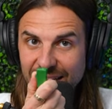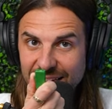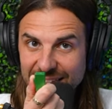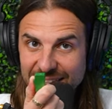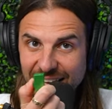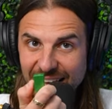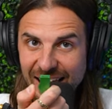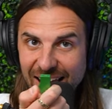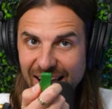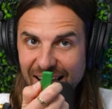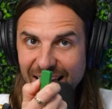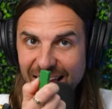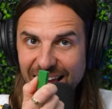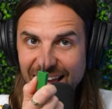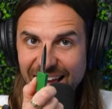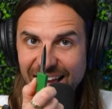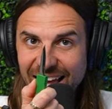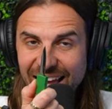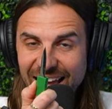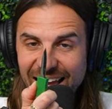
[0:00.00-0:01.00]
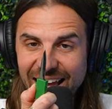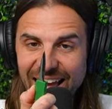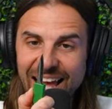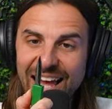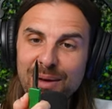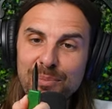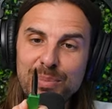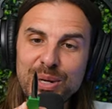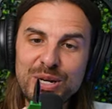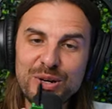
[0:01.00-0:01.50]

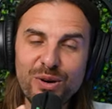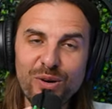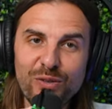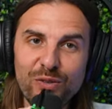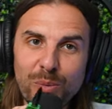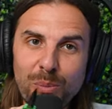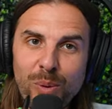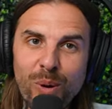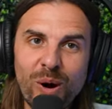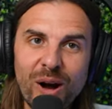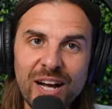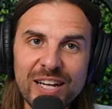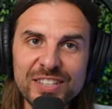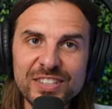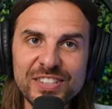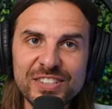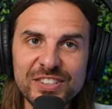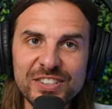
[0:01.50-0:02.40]
Yeah. Bend over, boy.